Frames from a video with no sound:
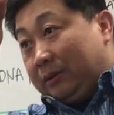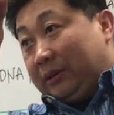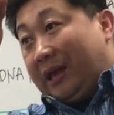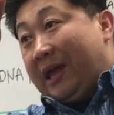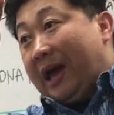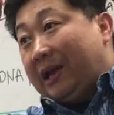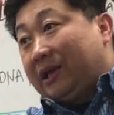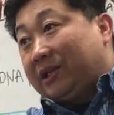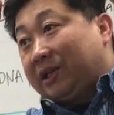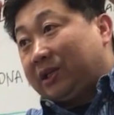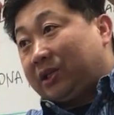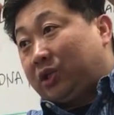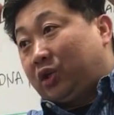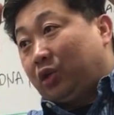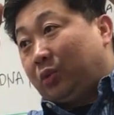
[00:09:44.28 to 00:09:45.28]

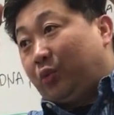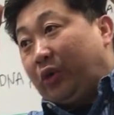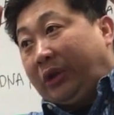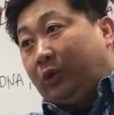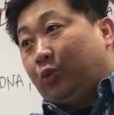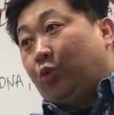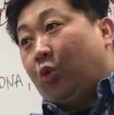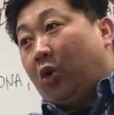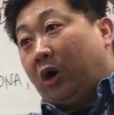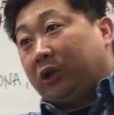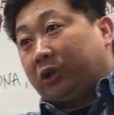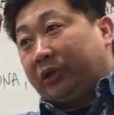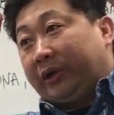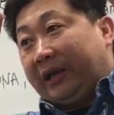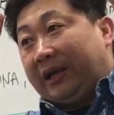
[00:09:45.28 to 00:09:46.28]
dialysis tube with
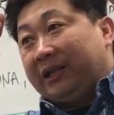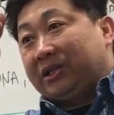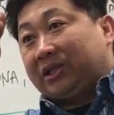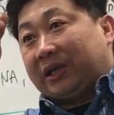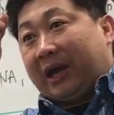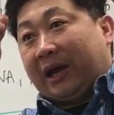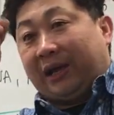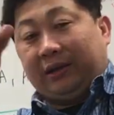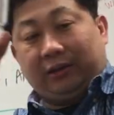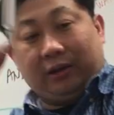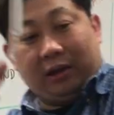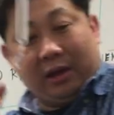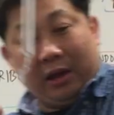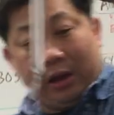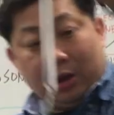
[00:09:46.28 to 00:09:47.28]
water inside
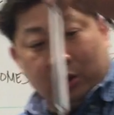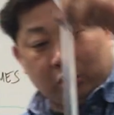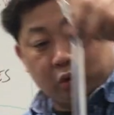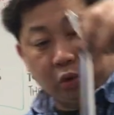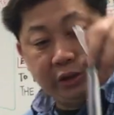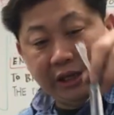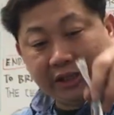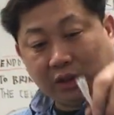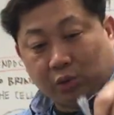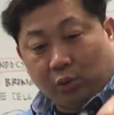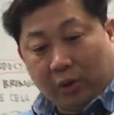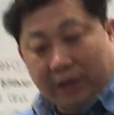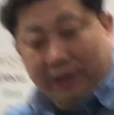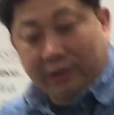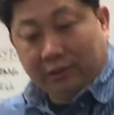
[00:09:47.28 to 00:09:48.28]
to this
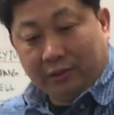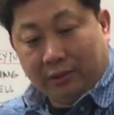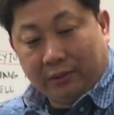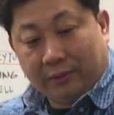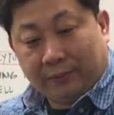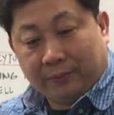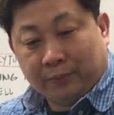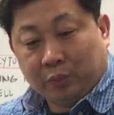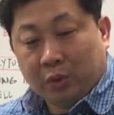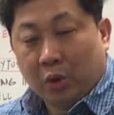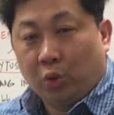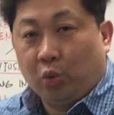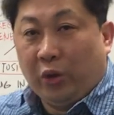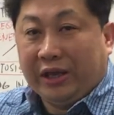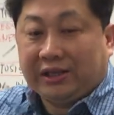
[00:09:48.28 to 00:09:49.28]
one,
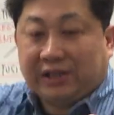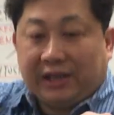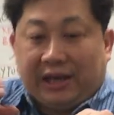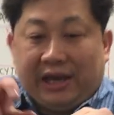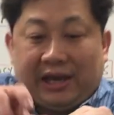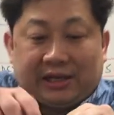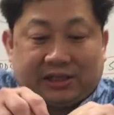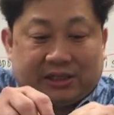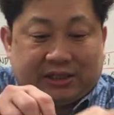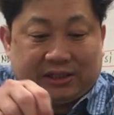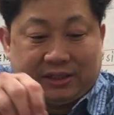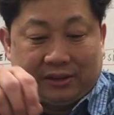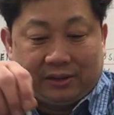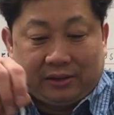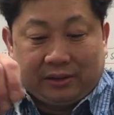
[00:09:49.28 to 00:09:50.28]
which
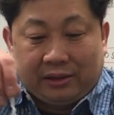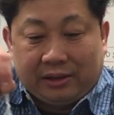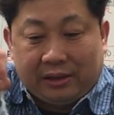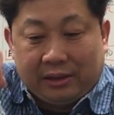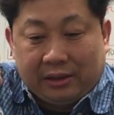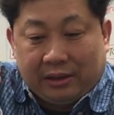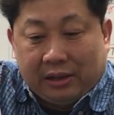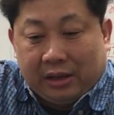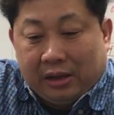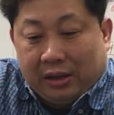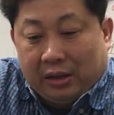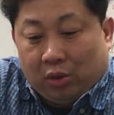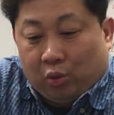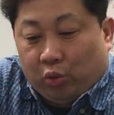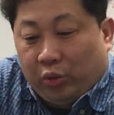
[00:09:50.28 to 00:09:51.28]
is
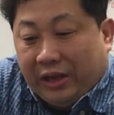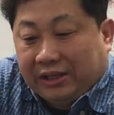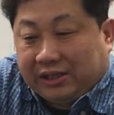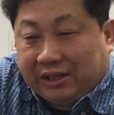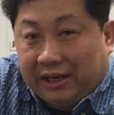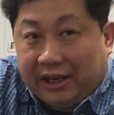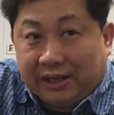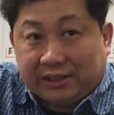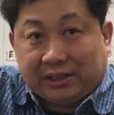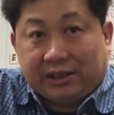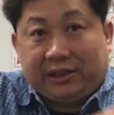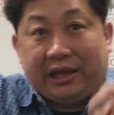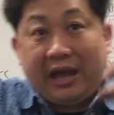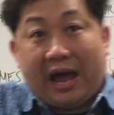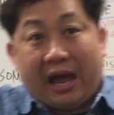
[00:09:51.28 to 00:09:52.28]

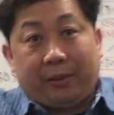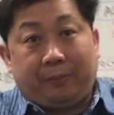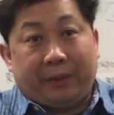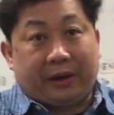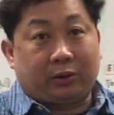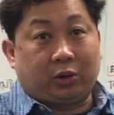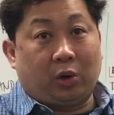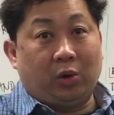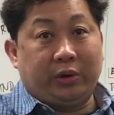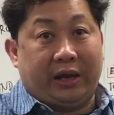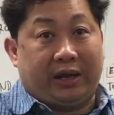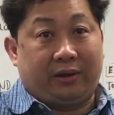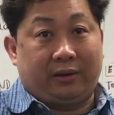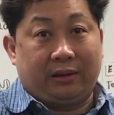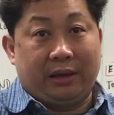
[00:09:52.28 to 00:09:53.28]
the
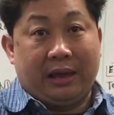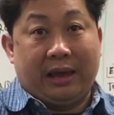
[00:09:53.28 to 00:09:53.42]
hypertonic?